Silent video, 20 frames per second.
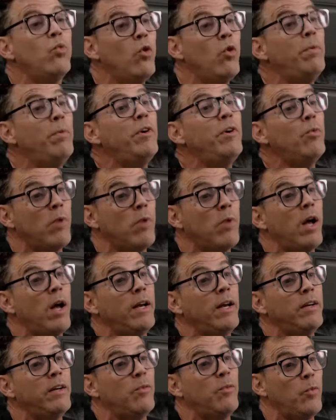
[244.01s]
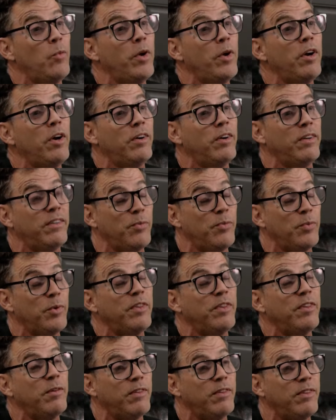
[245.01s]
be a run where
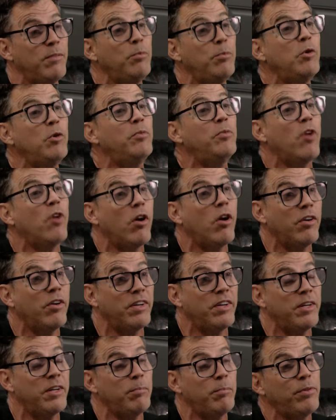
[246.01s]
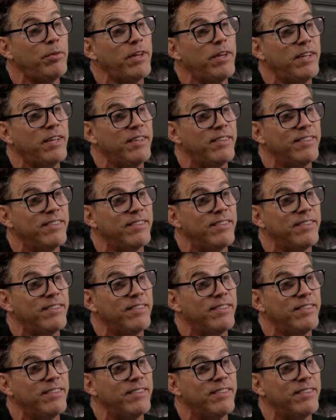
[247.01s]
the boobs are in place.